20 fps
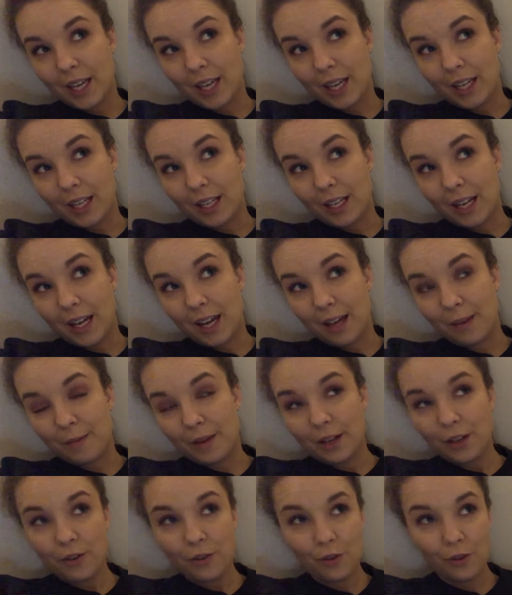and I had
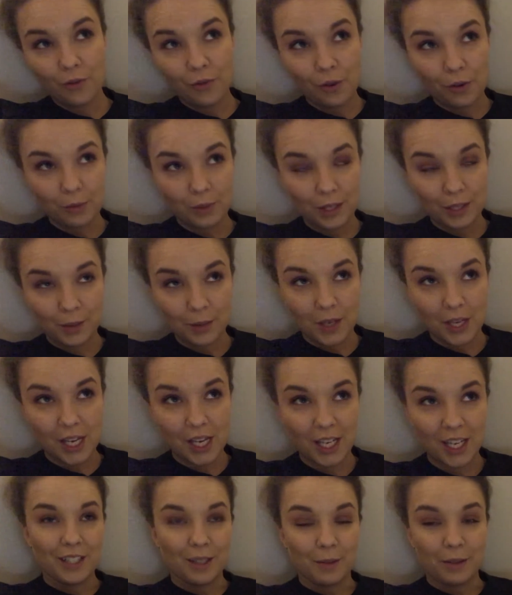my cuckoo foam this
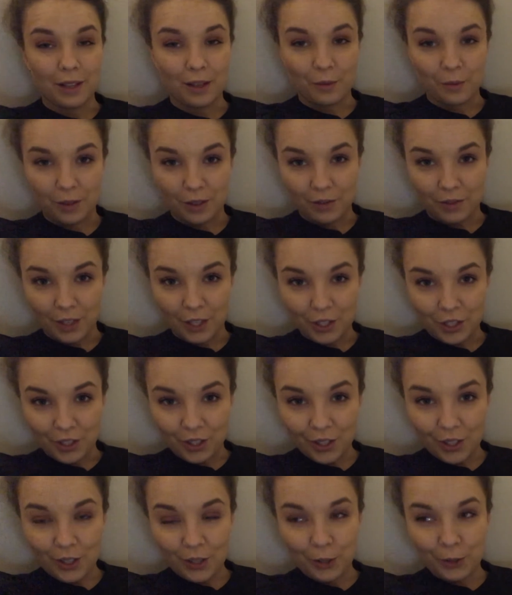week, so I'm allowed one of each of
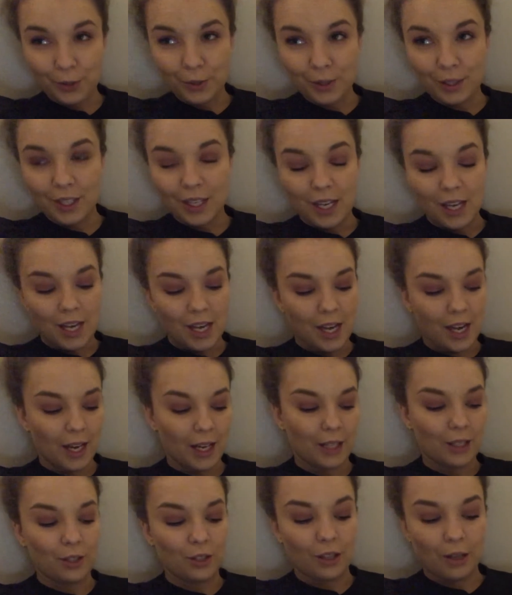those.
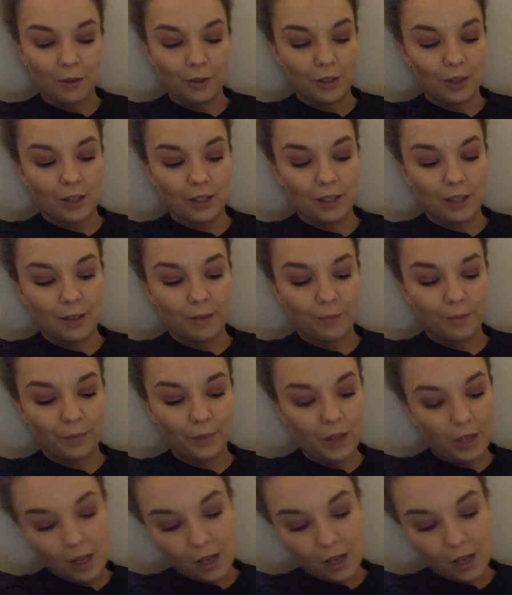And so that was awesome.